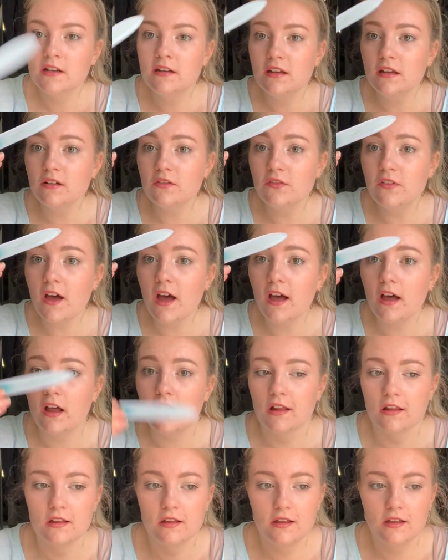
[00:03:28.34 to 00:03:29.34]
Nail
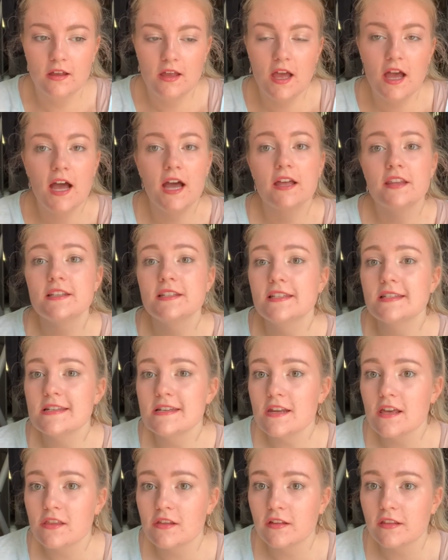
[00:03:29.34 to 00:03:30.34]
file. Uh, this is
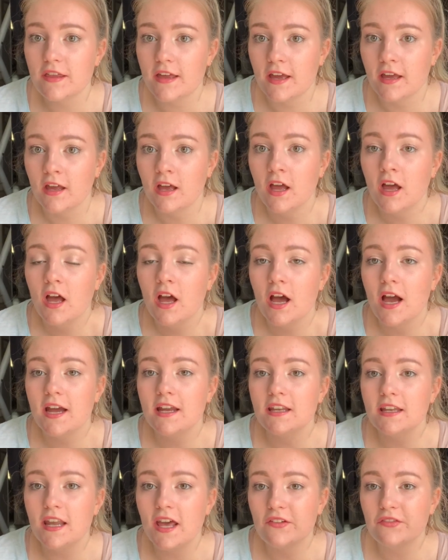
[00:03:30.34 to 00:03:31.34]
another thing.
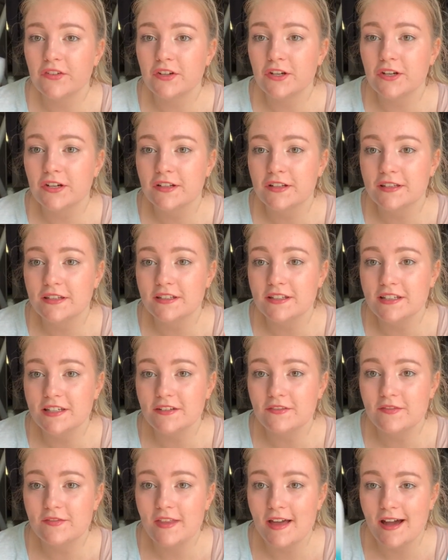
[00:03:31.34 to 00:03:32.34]
I never
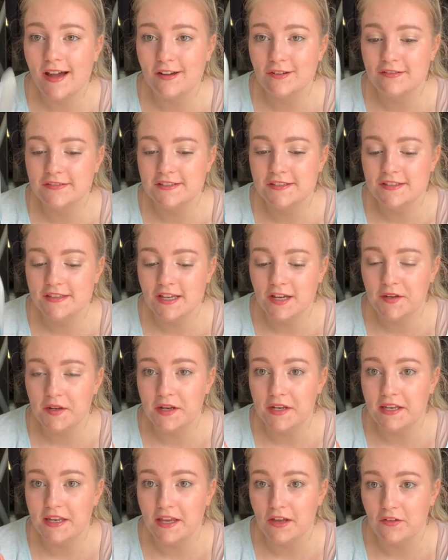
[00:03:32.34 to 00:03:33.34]
leave the house without
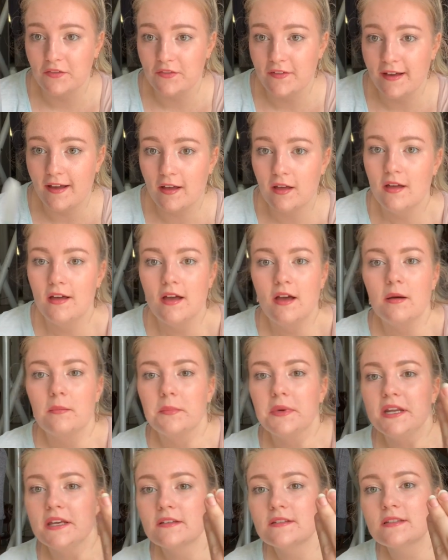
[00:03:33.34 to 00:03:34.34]
a nail file.
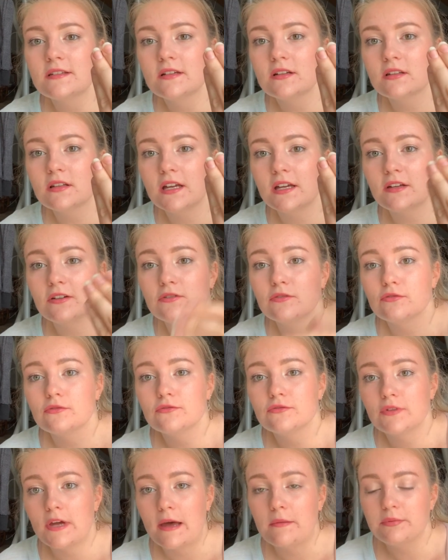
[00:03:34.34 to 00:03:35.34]
My nails look like
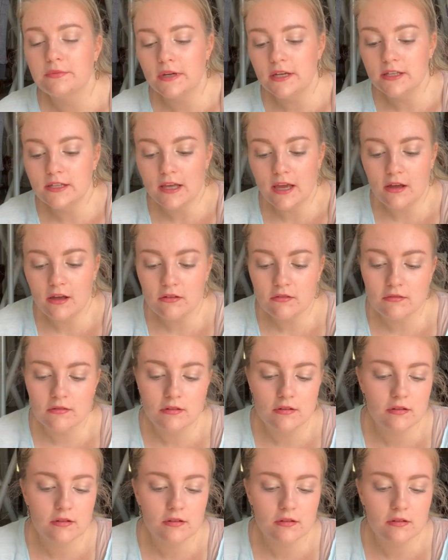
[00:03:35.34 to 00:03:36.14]
crap right now.